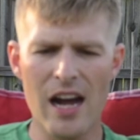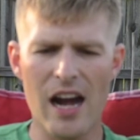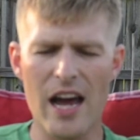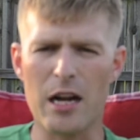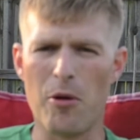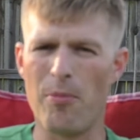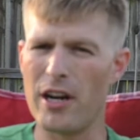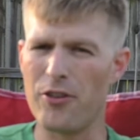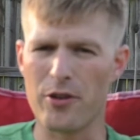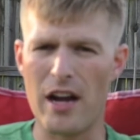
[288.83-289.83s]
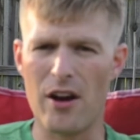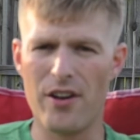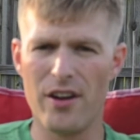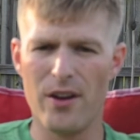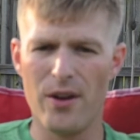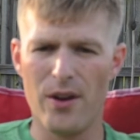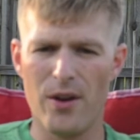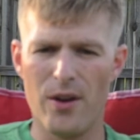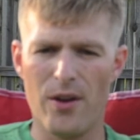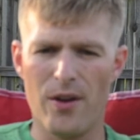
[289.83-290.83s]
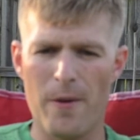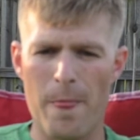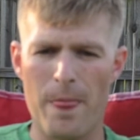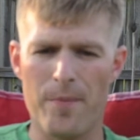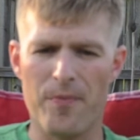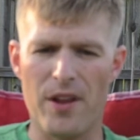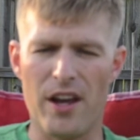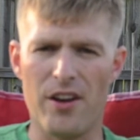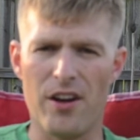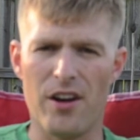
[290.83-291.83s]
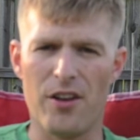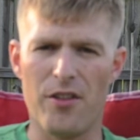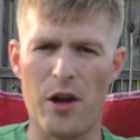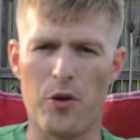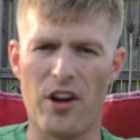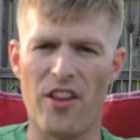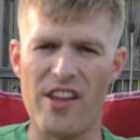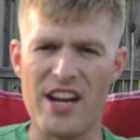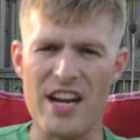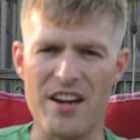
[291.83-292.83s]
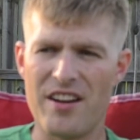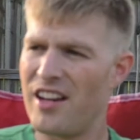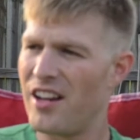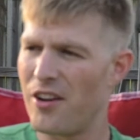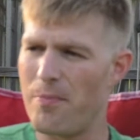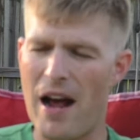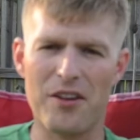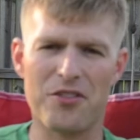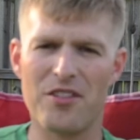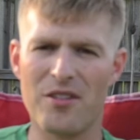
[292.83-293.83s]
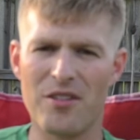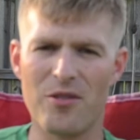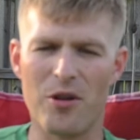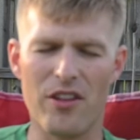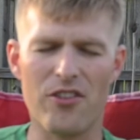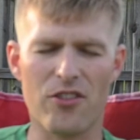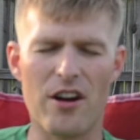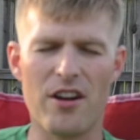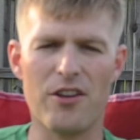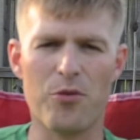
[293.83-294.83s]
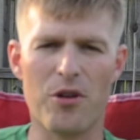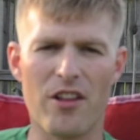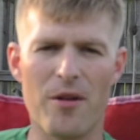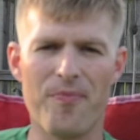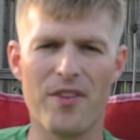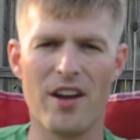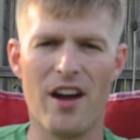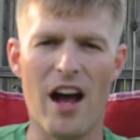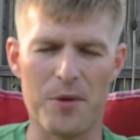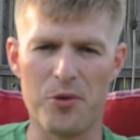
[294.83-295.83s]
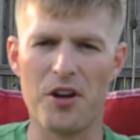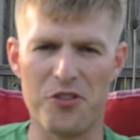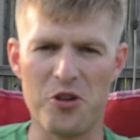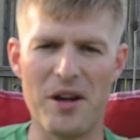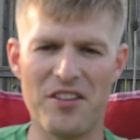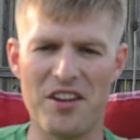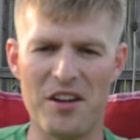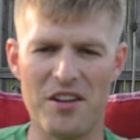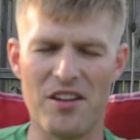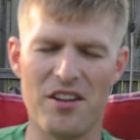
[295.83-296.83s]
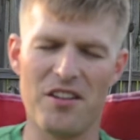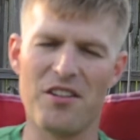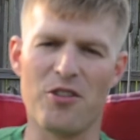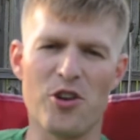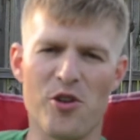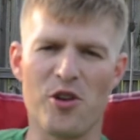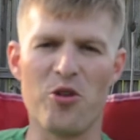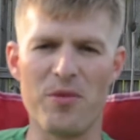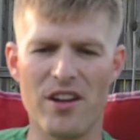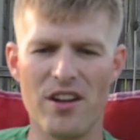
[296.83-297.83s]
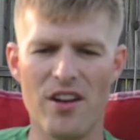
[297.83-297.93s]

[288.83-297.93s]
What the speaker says: had a couple buddies around and they weren't into the heat, passed one of these around to each one of them, I could probably still maintain grilling a little bit